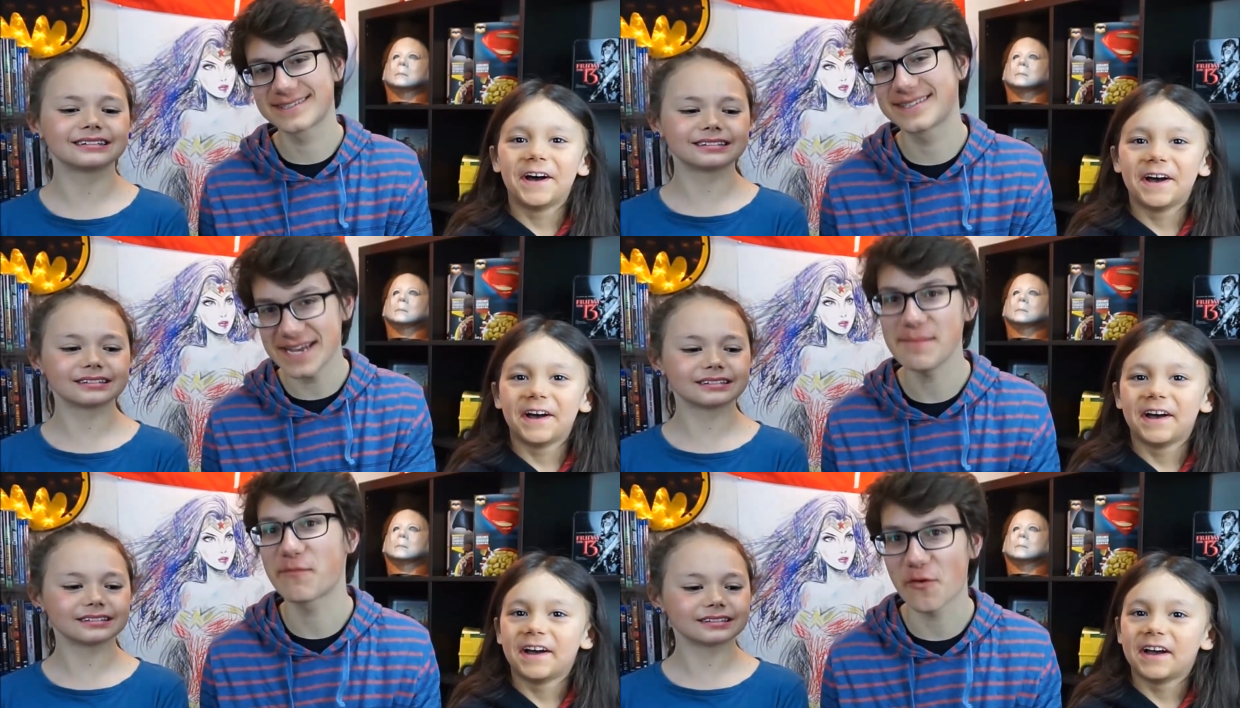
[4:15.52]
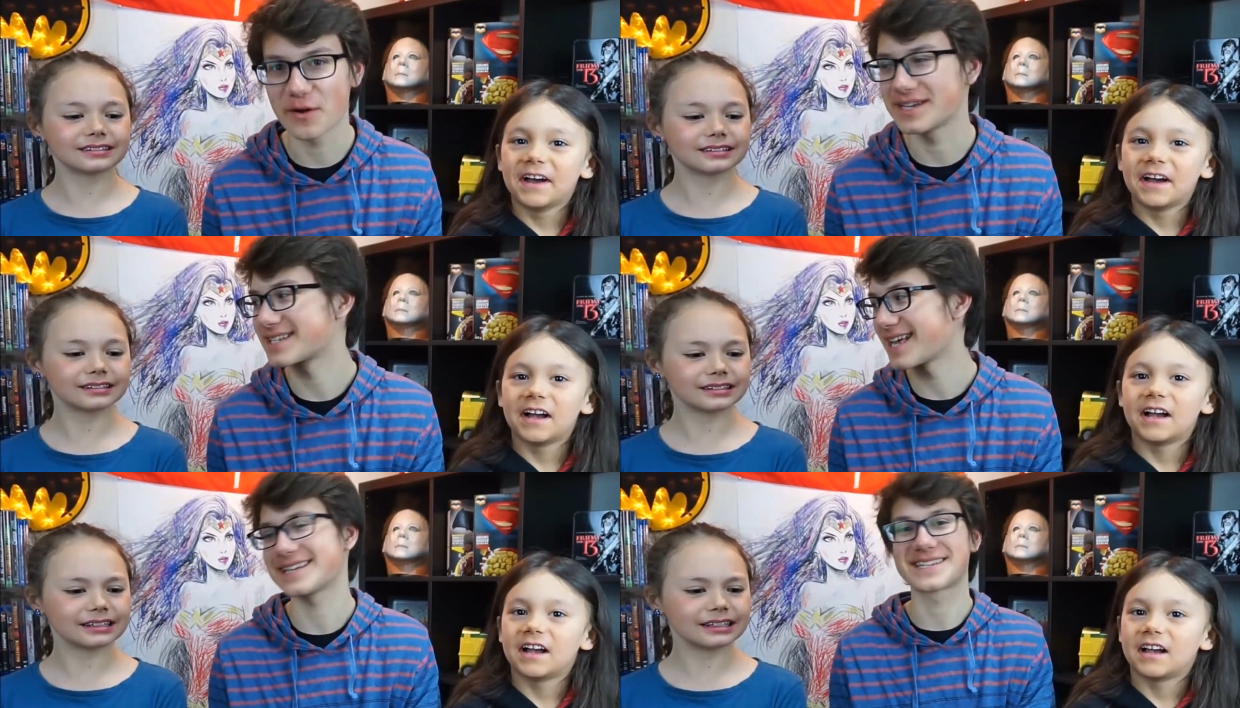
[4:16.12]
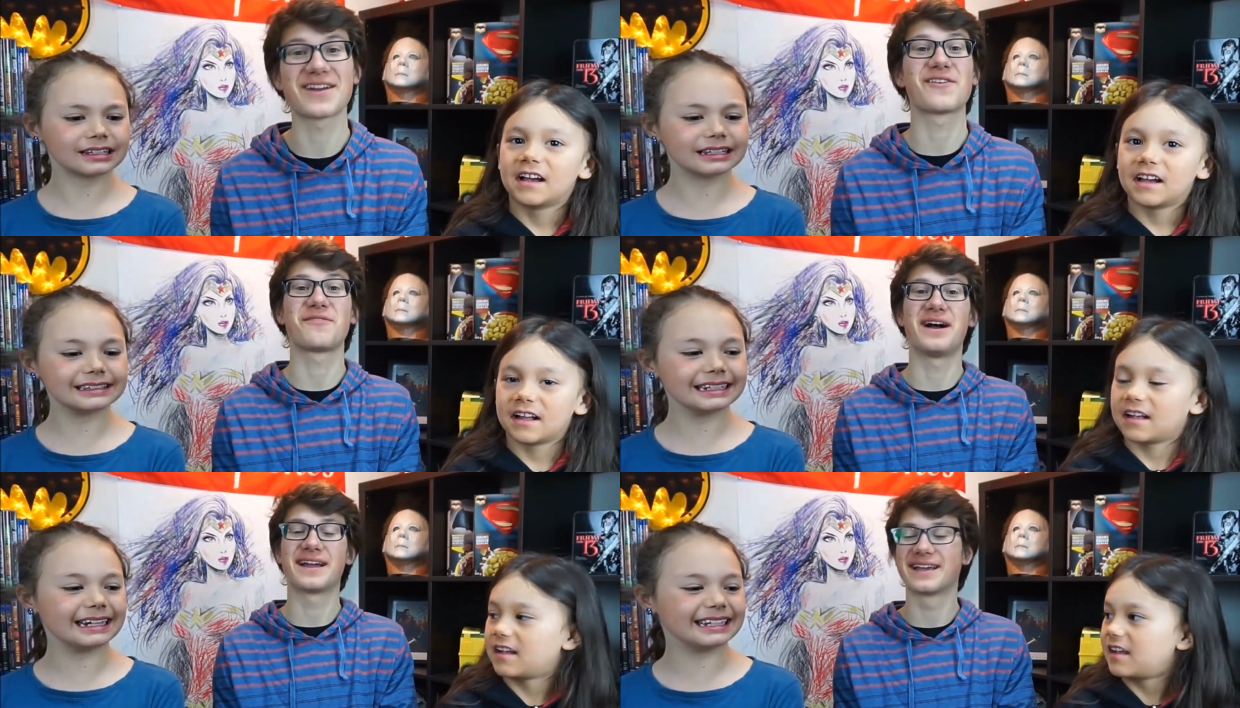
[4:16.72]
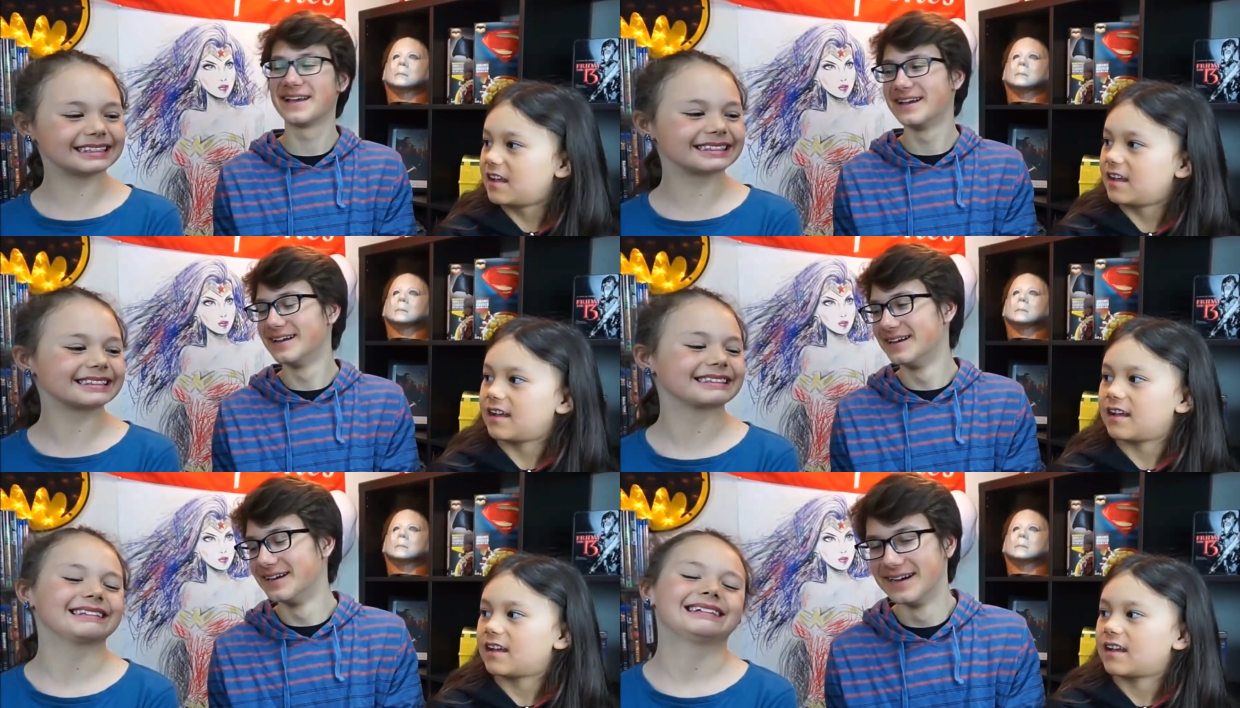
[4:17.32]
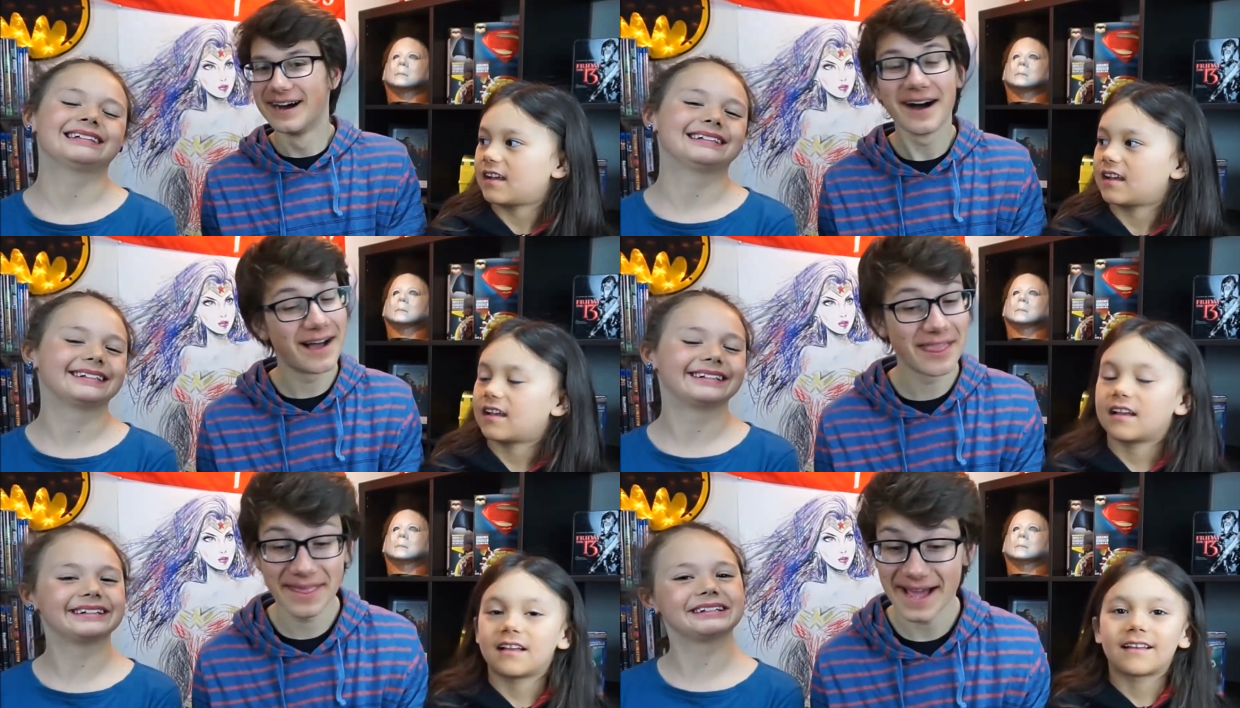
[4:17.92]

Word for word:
Speaker 1: deep voice. That is terrifying. Yes. Uh,